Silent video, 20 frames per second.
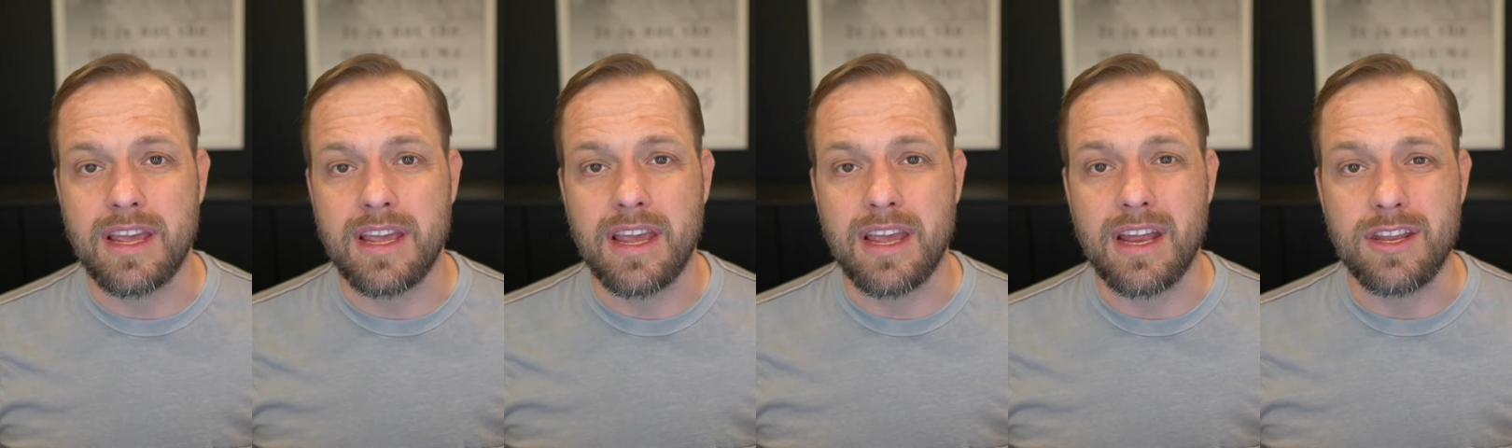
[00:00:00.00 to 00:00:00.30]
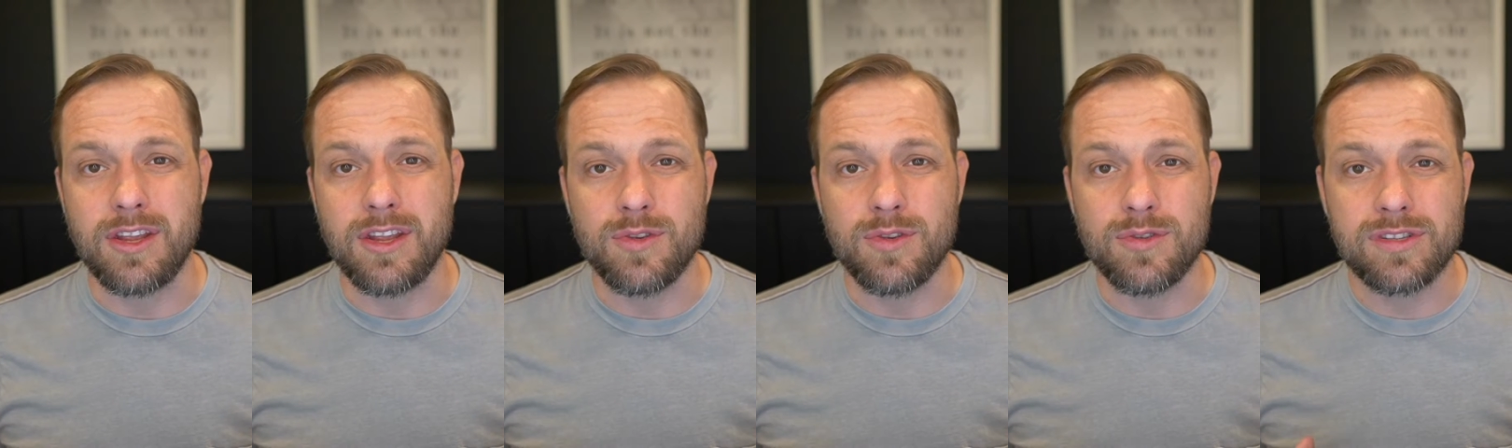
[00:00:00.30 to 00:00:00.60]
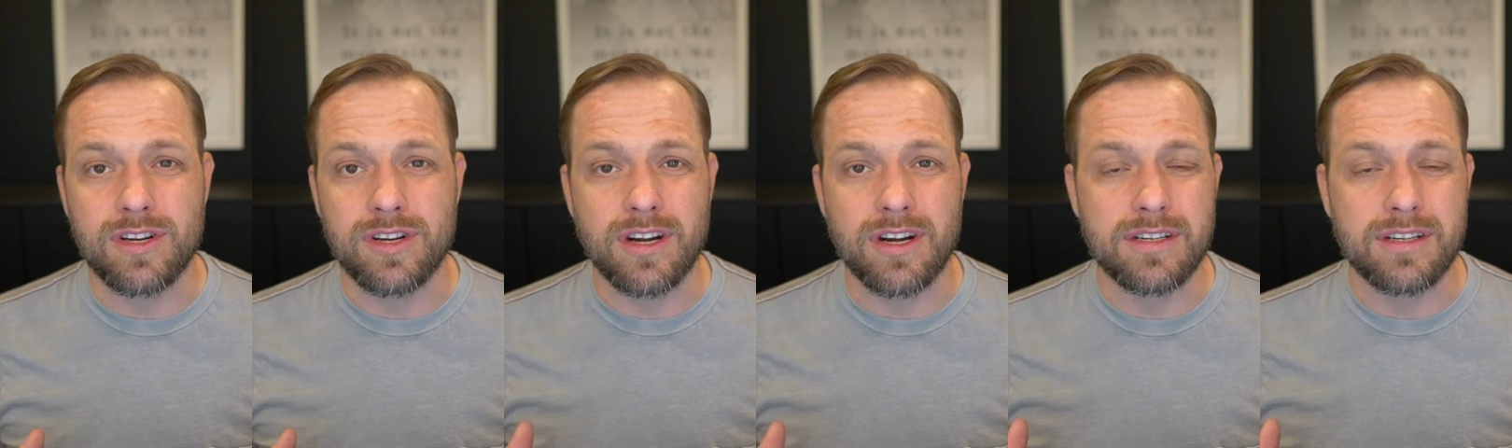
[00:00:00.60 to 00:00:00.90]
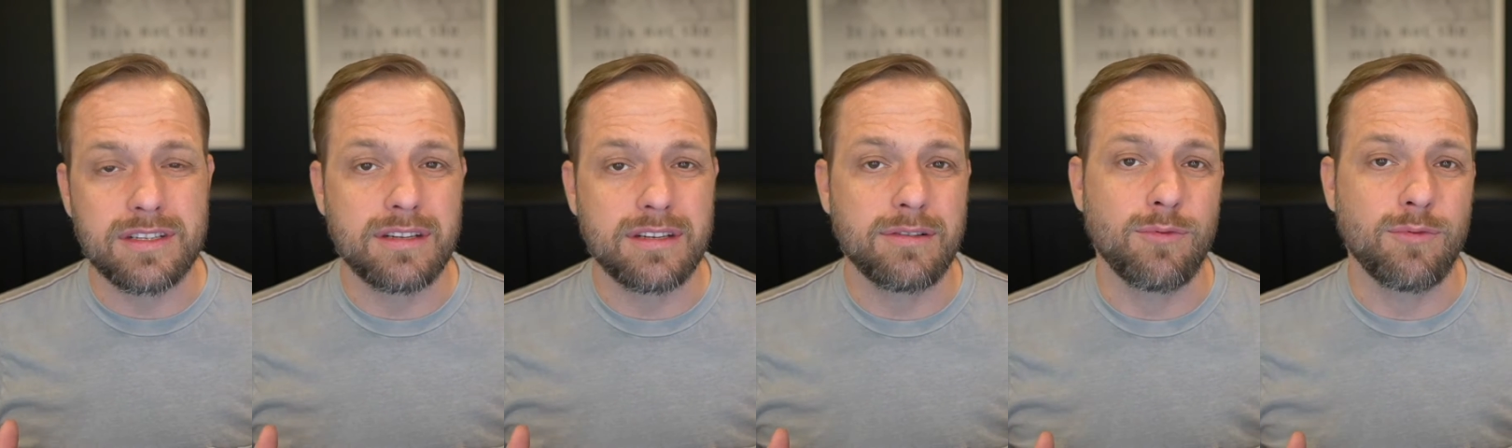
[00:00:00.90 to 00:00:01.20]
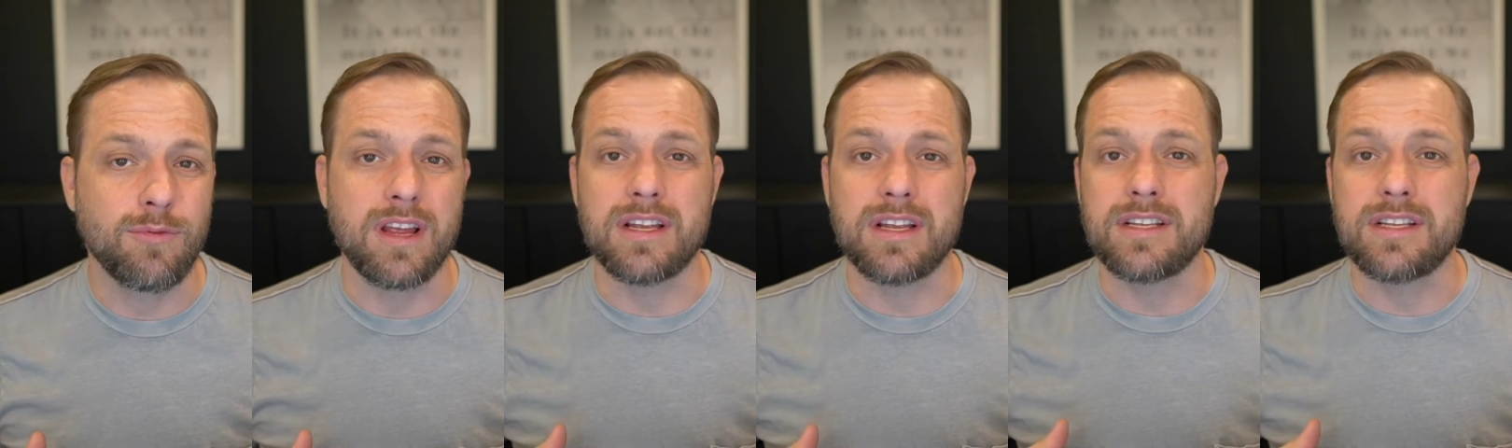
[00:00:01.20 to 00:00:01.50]
and you start
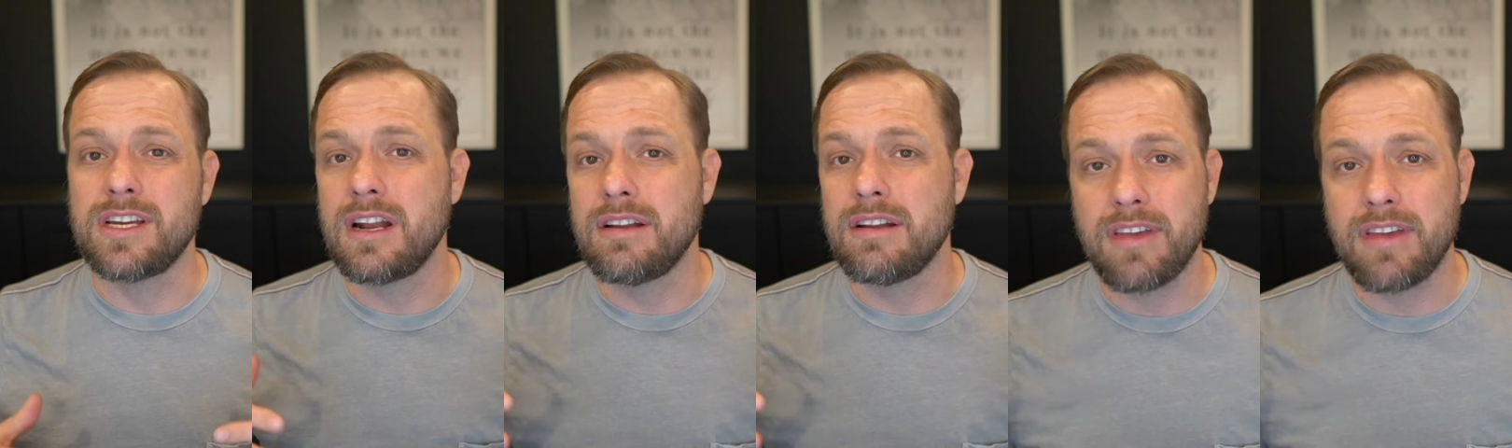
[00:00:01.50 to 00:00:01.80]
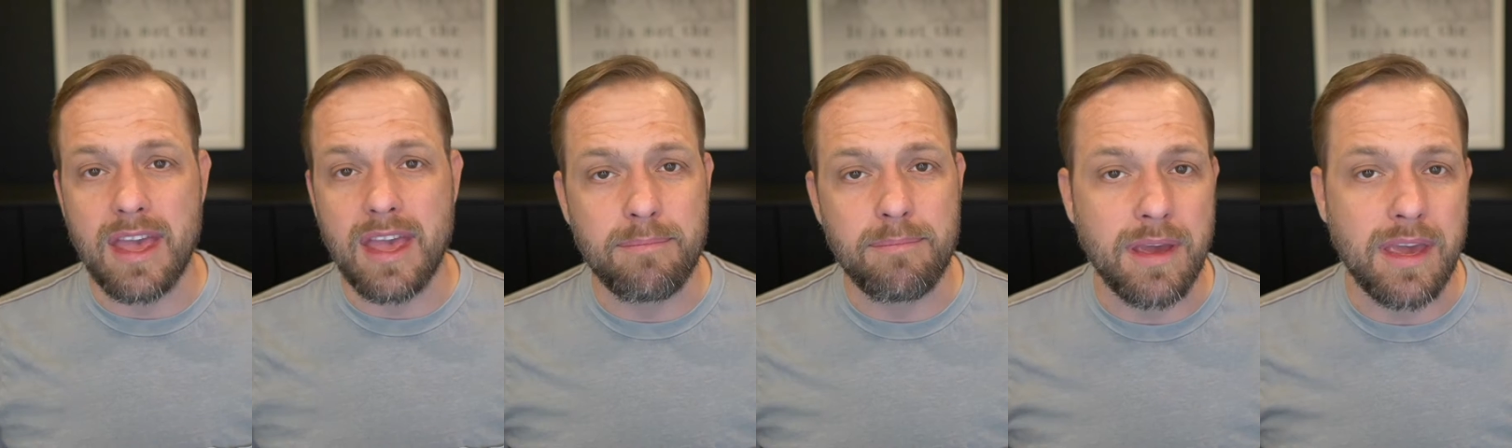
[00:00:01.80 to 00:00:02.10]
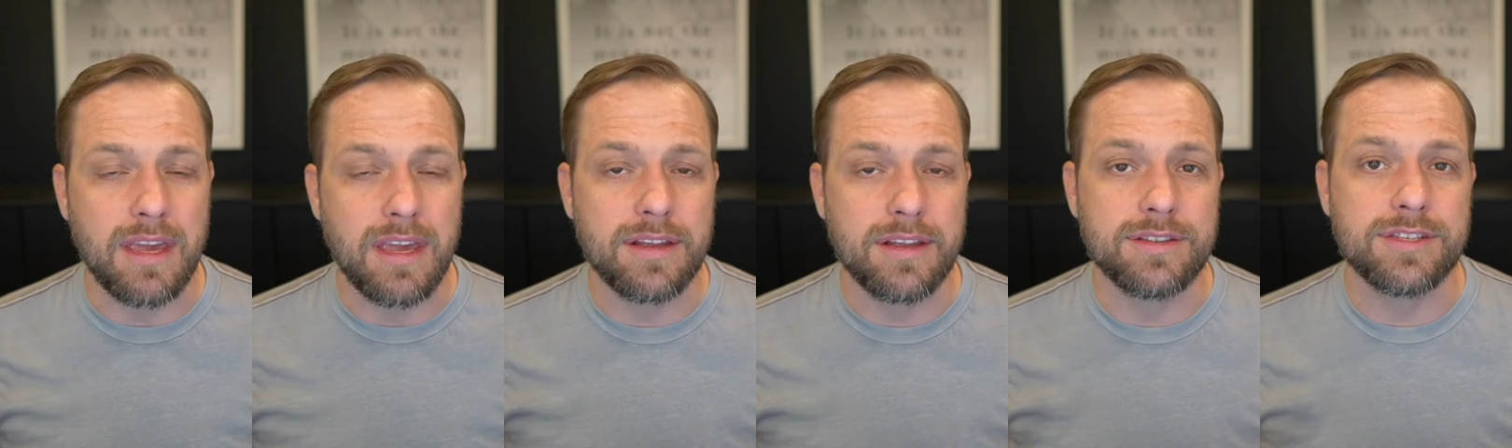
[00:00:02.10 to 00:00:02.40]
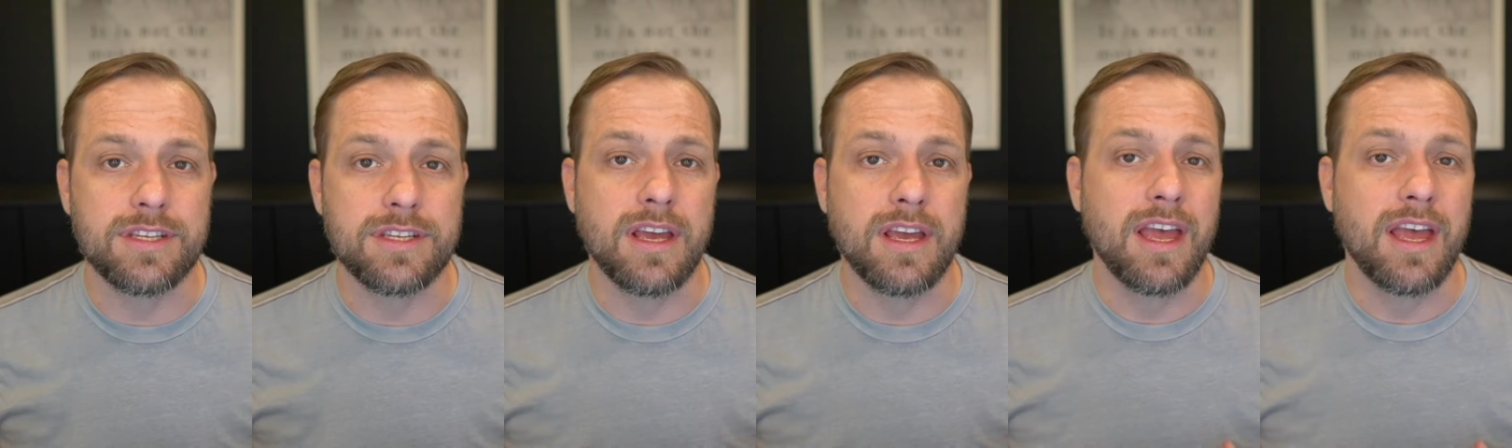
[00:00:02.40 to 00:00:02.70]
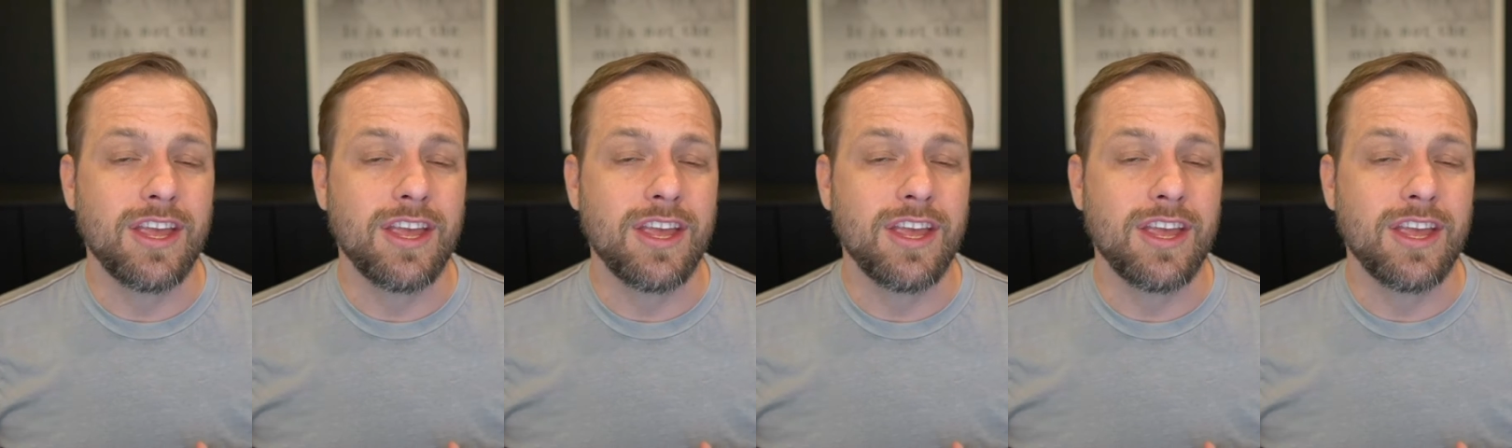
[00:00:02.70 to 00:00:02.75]
running a ton of campaigns,